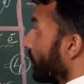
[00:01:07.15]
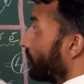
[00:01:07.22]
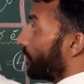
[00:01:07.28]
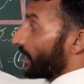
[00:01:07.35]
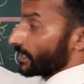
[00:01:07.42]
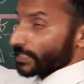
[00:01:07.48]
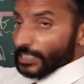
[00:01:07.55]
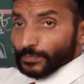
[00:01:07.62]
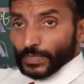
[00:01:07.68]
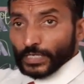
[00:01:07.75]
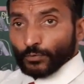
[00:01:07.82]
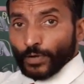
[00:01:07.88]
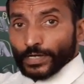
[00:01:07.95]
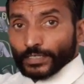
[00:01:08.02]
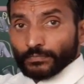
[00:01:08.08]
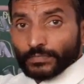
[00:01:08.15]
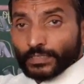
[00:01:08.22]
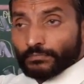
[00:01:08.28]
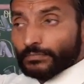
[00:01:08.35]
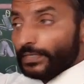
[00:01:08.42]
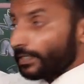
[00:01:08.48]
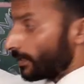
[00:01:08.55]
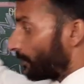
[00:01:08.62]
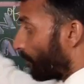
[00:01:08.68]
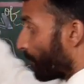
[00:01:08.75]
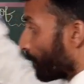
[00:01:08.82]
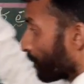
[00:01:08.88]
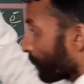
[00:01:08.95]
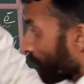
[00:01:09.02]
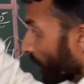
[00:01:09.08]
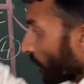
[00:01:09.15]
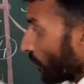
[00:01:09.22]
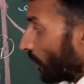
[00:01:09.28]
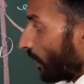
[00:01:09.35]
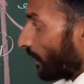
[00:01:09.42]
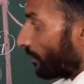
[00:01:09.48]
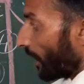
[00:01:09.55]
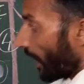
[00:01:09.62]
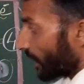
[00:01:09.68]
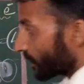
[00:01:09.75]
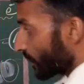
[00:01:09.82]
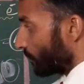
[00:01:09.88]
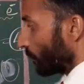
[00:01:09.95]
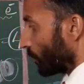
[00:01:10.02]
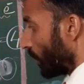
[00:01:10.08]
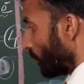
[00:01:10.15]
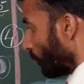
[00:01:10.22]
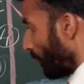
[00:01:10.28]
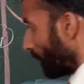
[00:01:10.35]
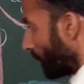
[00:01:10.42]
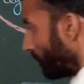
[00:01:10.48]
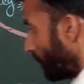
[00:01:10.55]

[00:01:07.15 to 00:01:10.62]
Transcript: Principal quantum number, azimuthal quantum